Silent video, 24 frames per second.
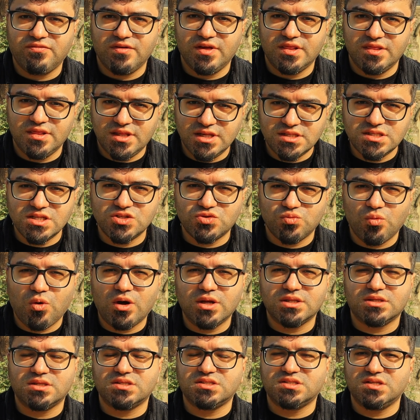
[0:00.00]
And this is
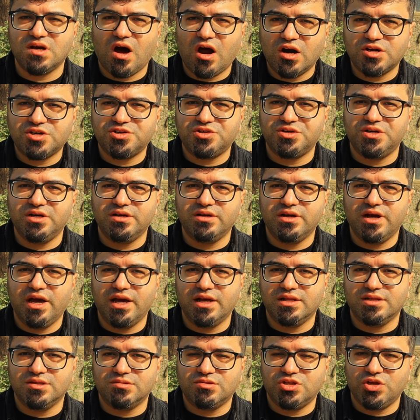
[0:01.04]
what Sartre
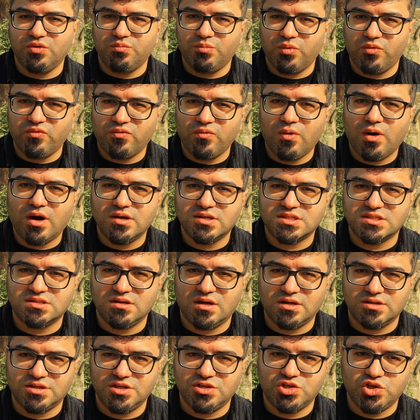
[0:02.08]
and de Beauvoir
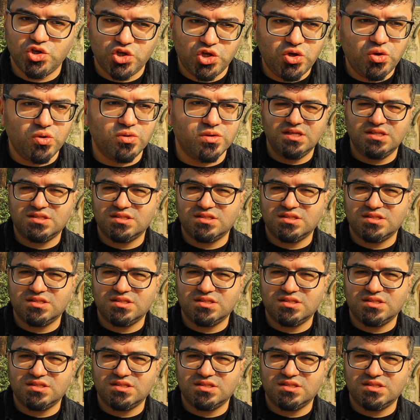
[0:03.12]
started to do. They